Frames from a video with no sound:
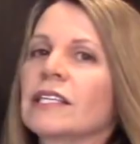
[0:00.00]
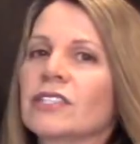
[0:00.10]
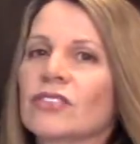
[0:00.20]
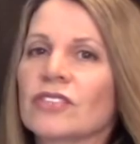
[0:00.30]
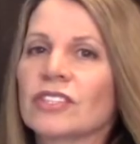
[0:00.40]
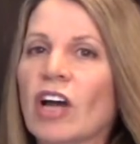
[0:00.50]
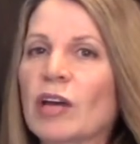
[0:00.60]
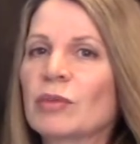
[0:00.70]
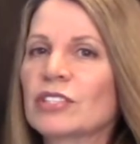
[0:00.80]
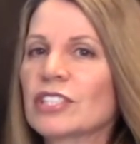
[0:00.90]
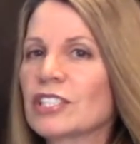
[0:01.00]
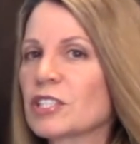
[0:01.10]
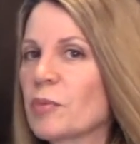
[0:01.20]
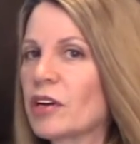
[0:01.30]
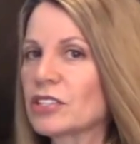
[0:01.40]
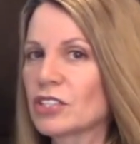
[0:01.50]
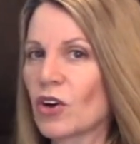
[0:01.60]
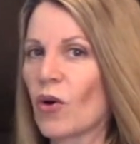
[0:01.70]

So the timer's just about to go